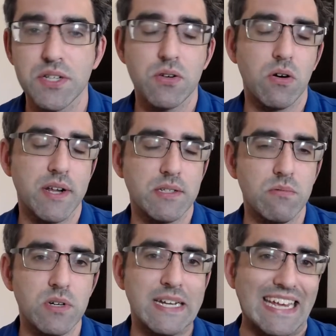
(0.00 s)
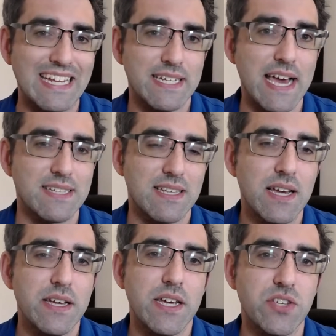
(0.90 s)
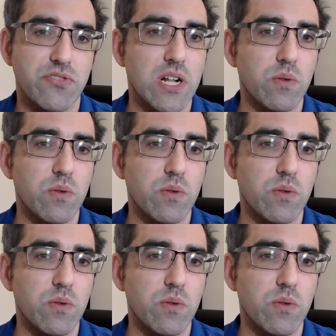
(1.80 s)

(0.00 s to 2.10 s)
According to one index, Israel